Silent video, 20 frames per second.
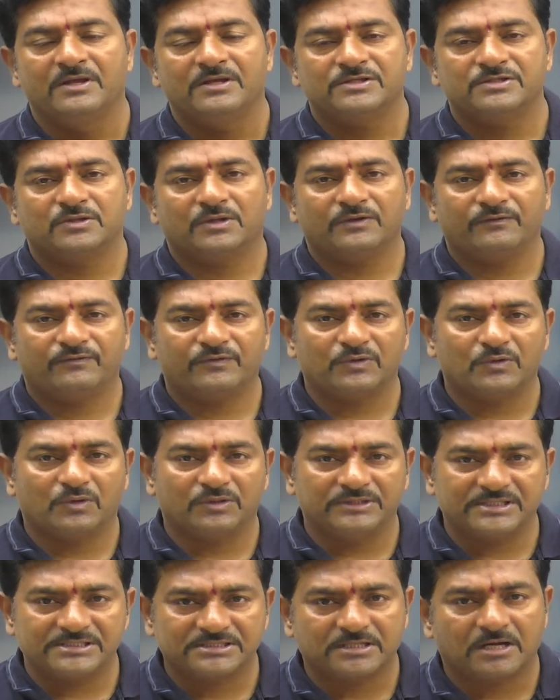So if you
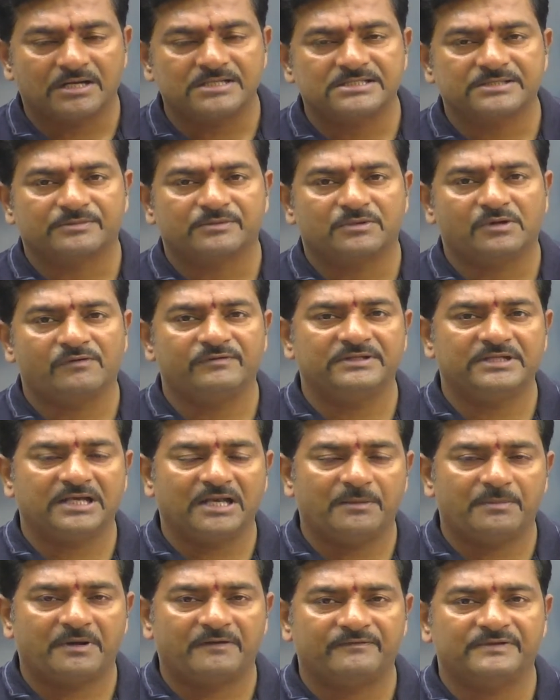know this concept, now with the
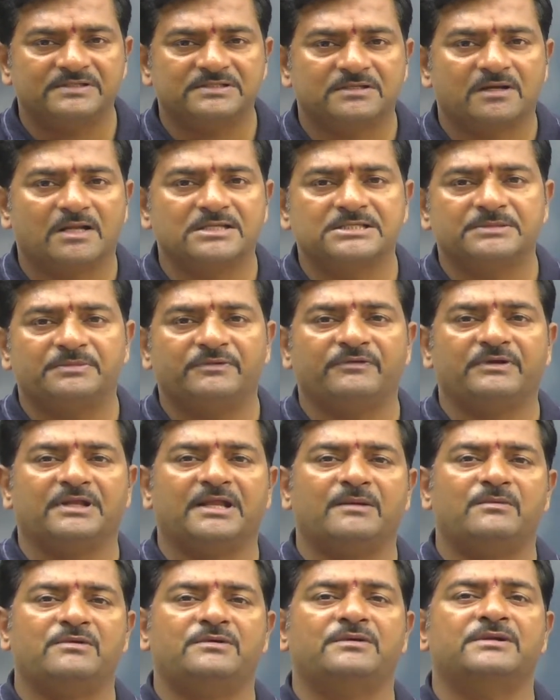help of this concept, you can
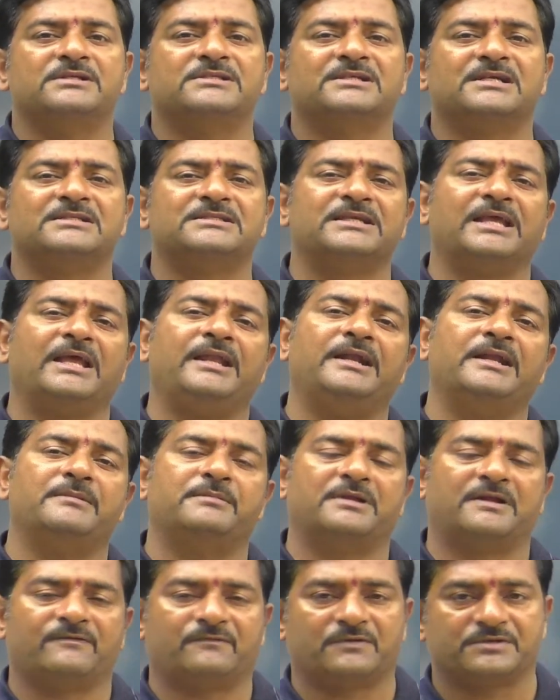able to discuss any
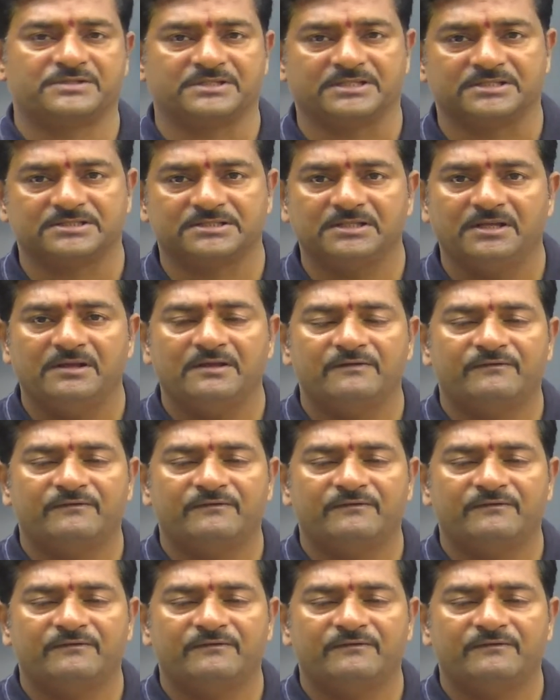number of questions.